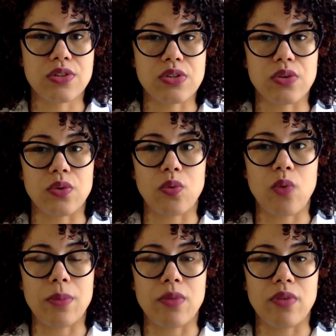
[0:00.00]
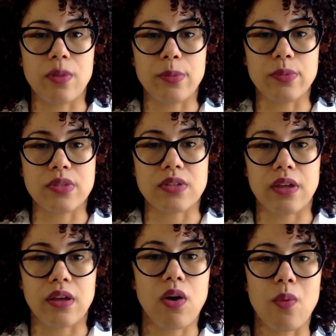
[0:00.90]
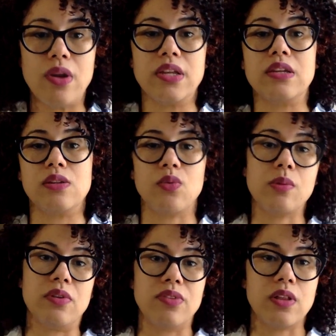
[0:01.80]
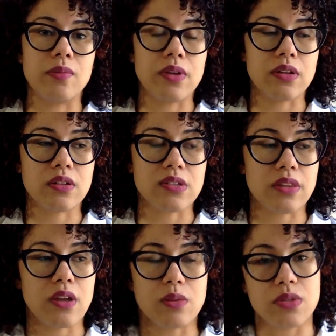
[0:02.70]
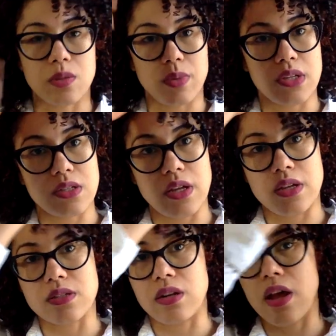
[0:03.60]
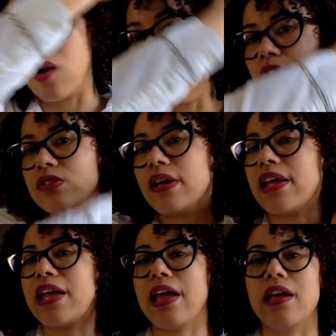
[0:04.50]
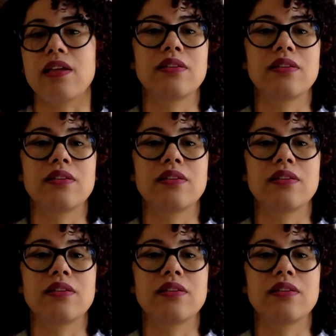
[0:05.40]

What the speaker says: So web development was like, oh, I wanted to get into web development because I thought it was the bee's knees. And now I'm just like, eh.